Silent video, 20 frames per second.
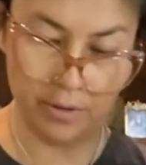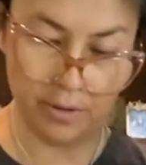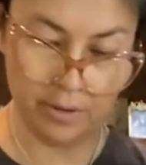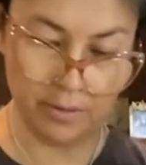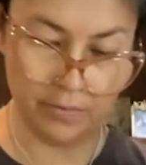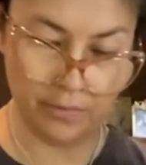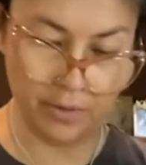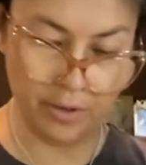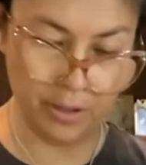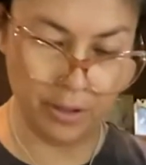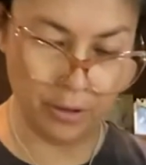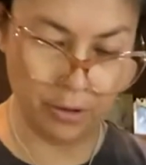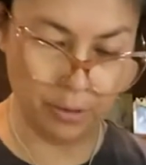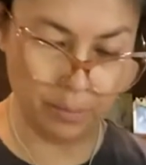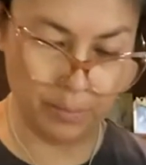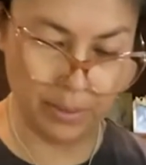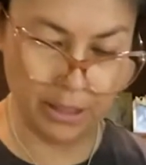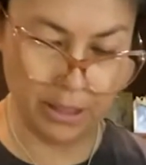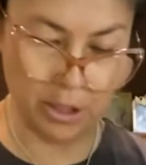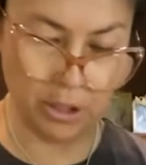It's very
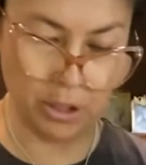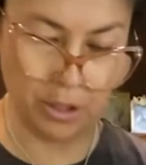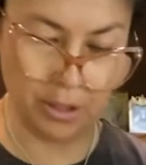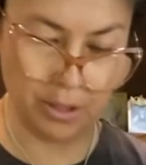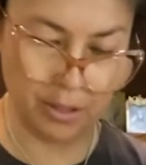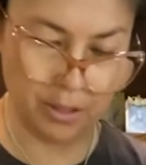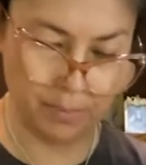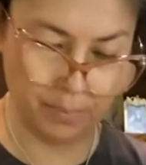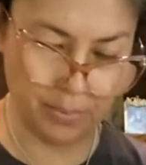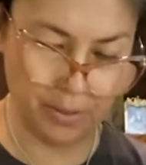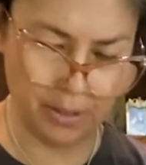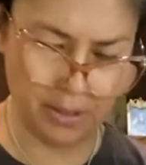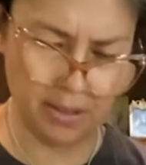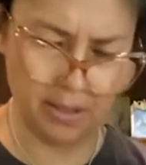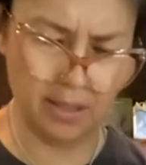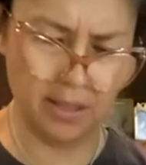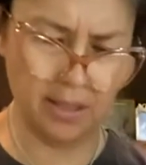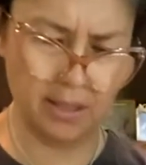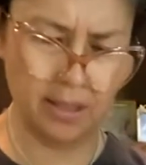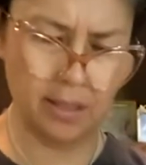herbaceous, but
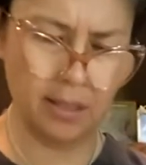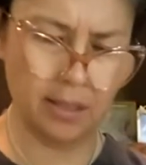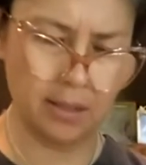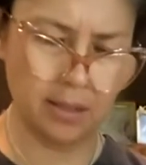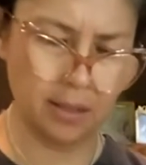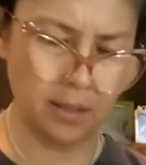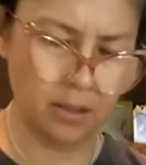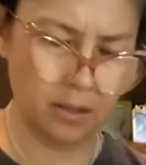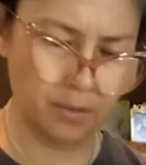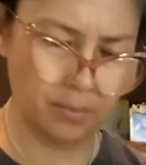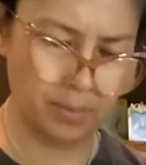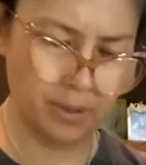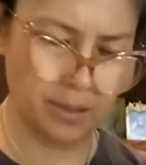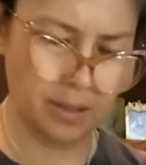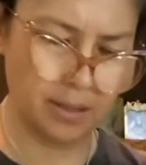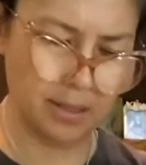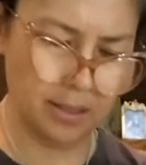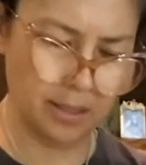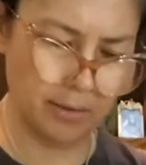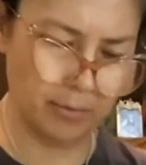it needs a little bit of
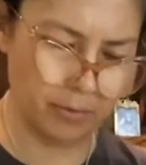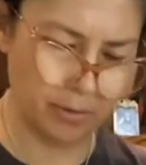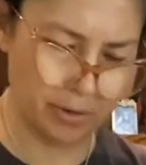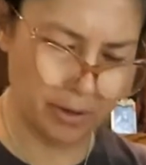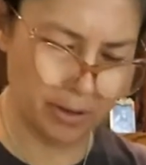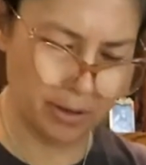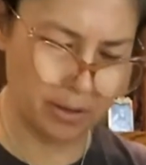savory.